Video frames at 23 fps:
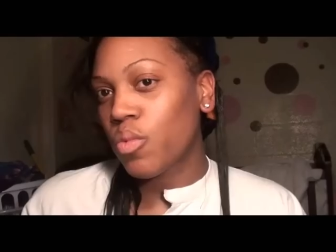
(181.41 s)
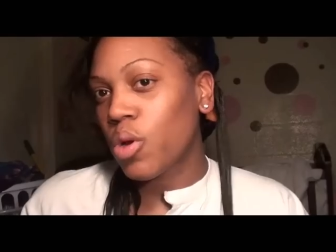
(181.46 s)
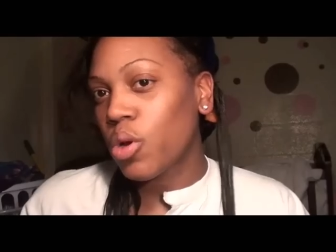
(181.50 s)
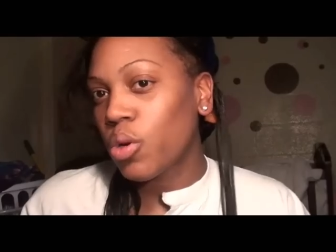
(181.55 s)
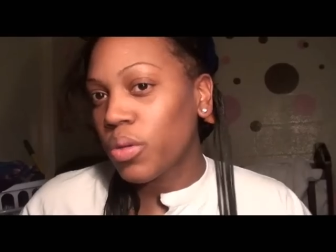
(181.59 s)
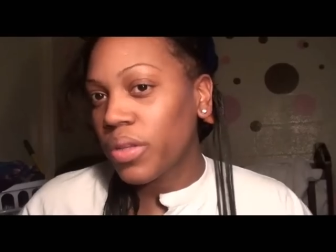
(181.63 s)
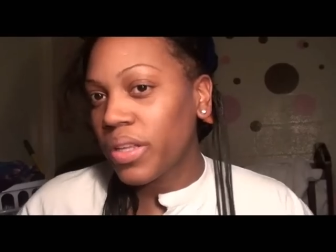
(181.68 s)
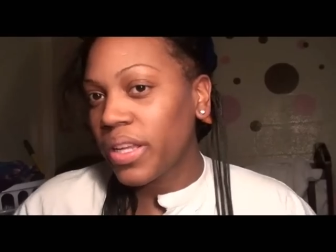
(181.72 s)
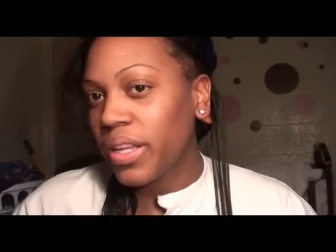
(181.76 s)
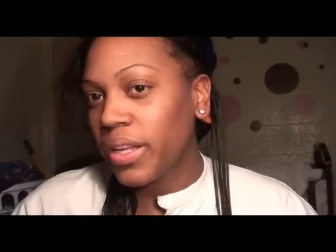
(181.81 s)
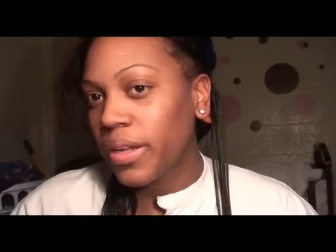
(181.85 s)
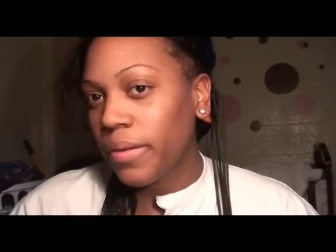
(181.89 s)

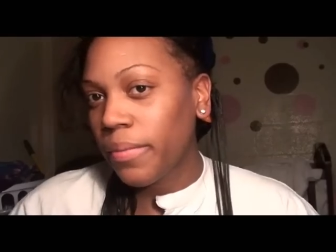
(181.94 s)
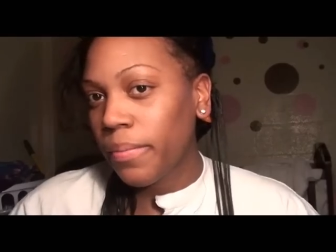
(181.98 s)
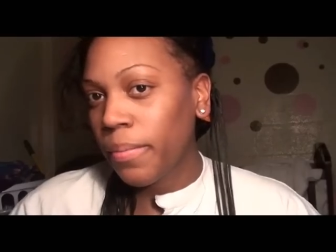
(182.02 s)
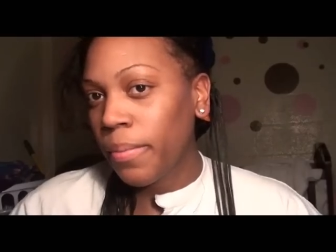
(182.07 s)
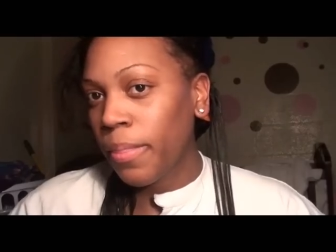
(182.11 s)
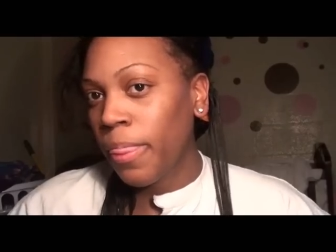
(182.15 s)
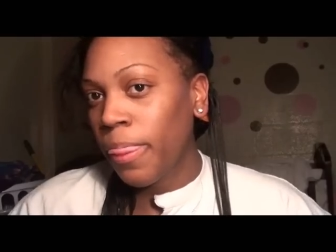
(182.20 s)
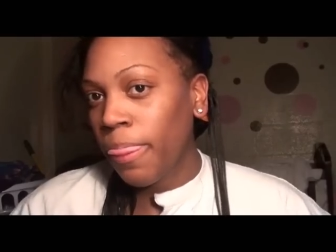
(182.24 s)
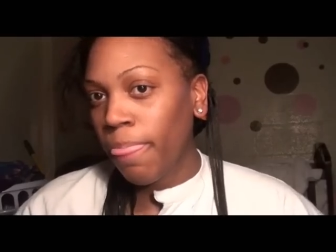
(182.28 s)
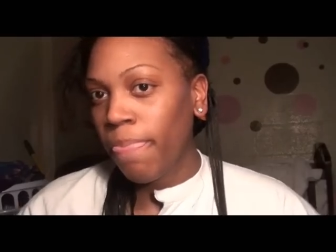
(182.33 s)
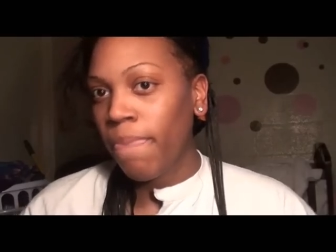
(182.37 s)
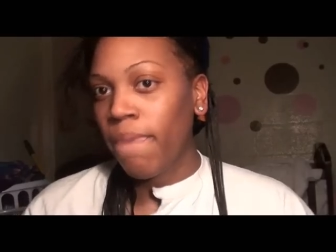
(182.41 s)
roll it
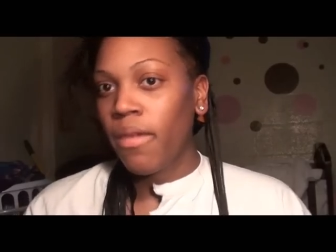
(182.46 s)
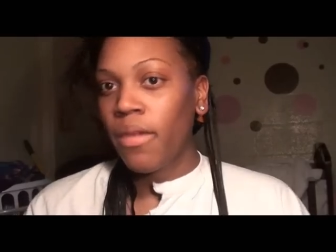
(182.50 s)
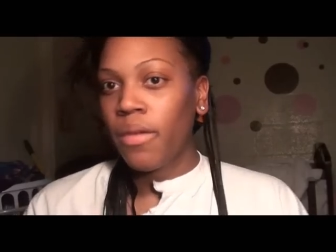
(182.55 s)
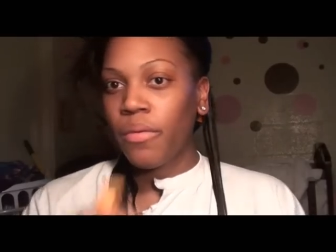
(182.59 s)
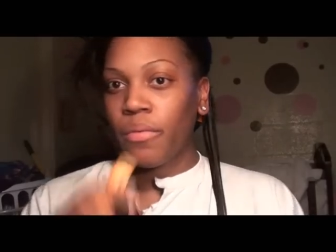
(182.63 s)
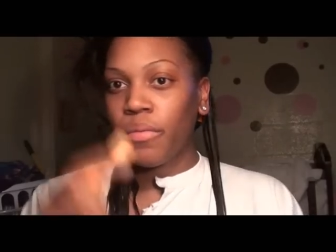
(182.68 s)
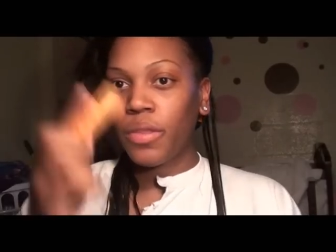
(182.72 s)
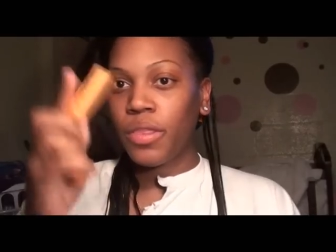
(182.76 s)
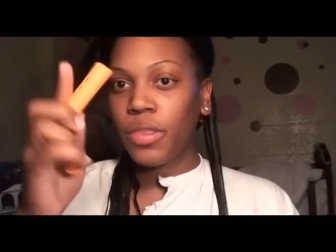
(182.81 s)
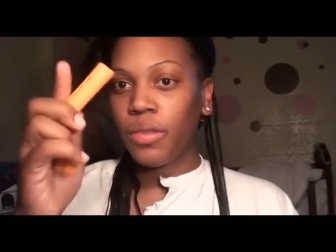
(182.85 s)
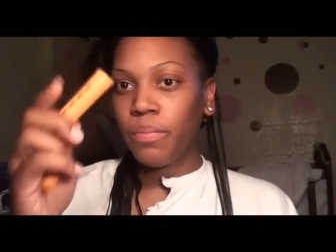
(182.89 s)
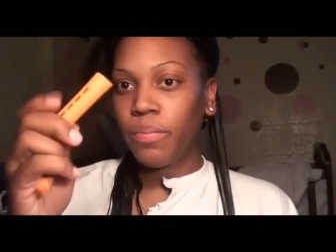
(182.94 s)

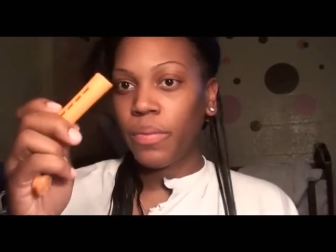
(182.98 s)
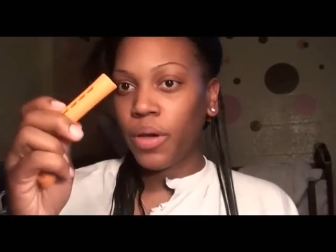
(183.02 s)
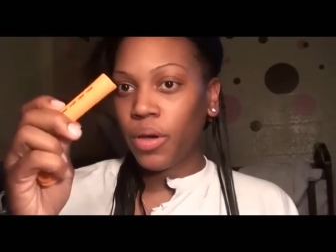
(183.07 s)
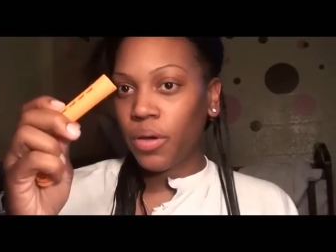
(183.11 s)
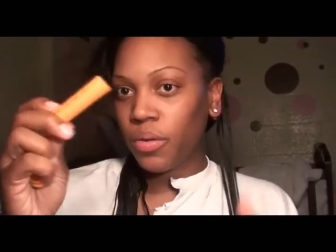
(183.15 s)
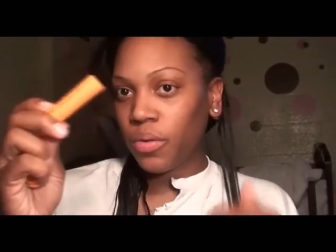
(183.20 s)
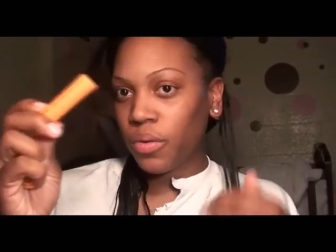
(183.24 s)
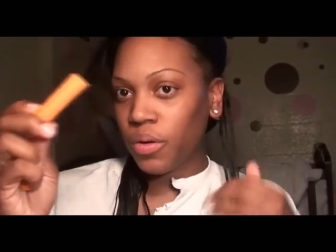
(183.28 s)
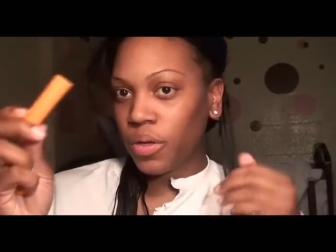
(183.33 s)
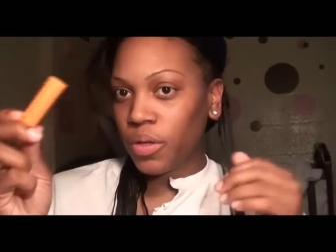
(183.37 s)
with the bone